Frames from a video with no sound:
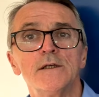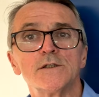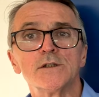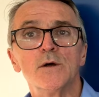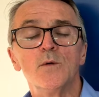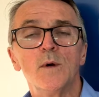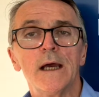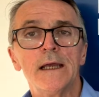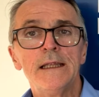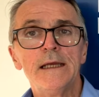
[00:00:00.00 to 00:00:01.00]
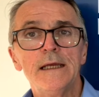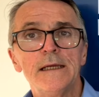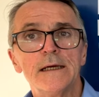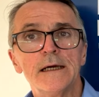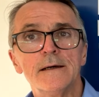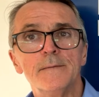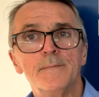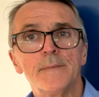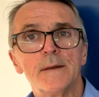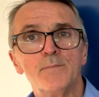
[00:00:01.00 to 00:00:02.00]
So any
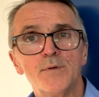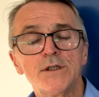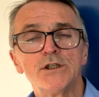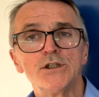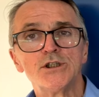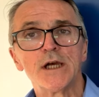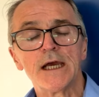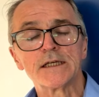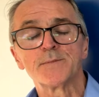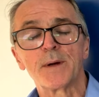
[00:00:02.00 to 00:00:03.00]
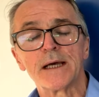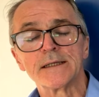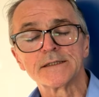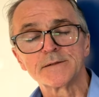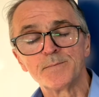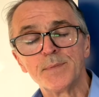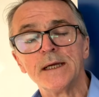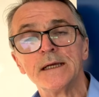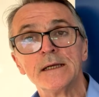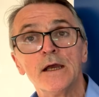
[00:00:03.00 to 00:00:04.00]
British expats
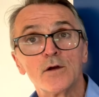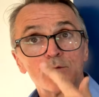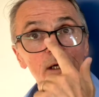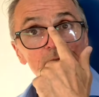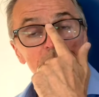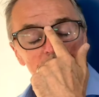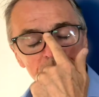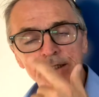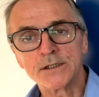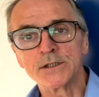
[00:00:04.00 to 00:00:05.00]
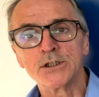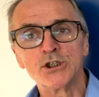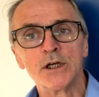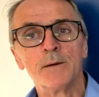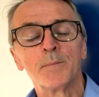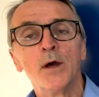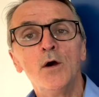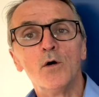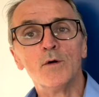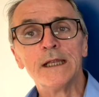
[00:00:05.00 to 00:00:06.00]
being granted citizenship,
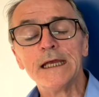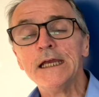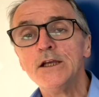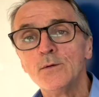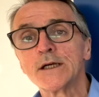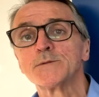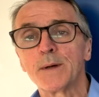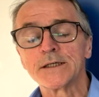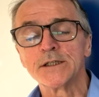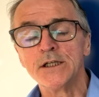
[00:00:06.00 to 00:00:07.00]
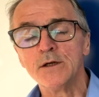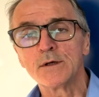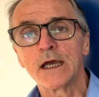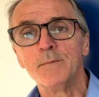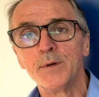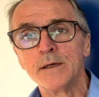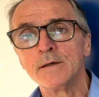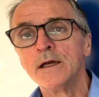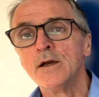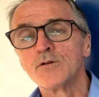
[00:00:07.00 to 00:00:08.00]
or any EU expats in the UK
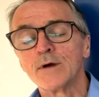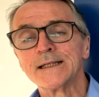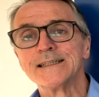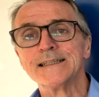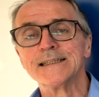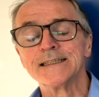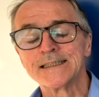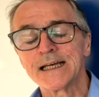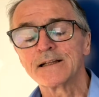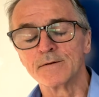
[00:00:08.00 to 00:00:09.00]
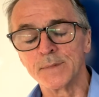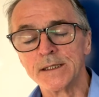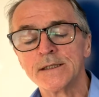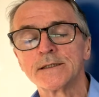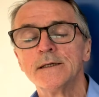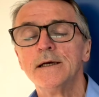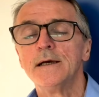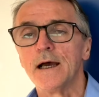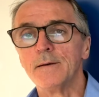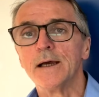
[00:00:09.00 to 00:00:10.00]
being granted settlement,
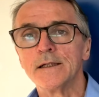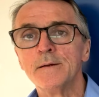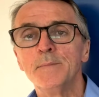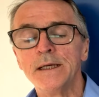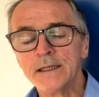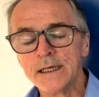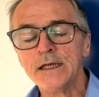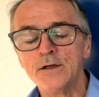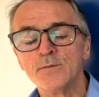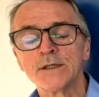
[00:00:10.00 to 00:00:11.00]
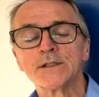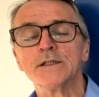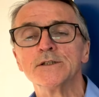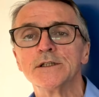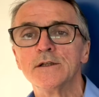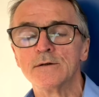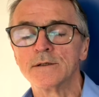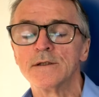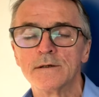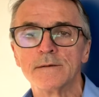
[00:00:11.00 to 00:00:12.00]
I did mean EU residency,
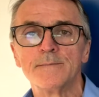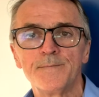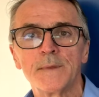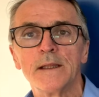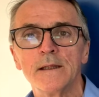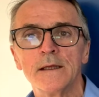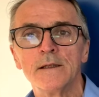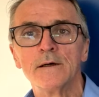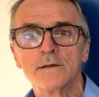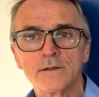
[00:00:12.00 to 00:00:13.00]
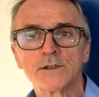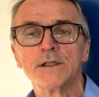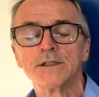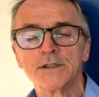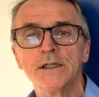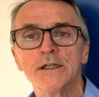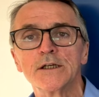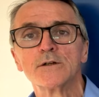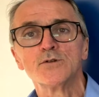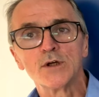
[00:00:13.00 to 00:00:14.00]
not citizen in the
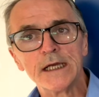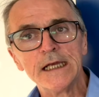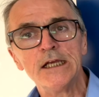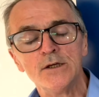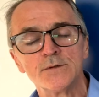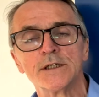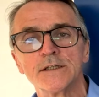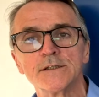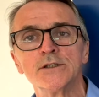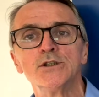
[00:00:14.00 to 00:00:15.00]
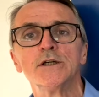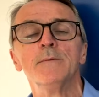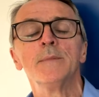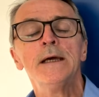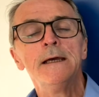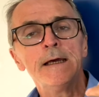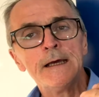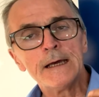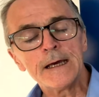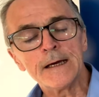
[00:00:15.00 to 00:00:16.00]
country, EU citizenship,
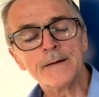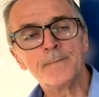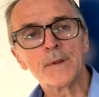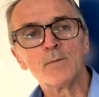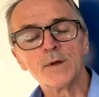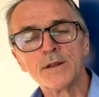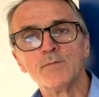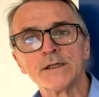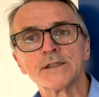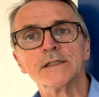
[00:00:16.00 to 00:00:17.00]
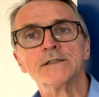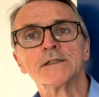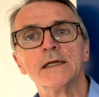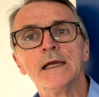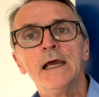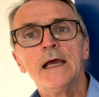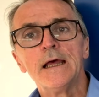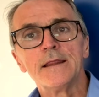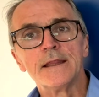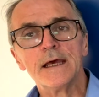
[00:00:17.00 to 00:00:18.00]
with the residency,
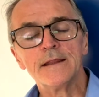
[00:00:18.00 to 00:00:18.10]
that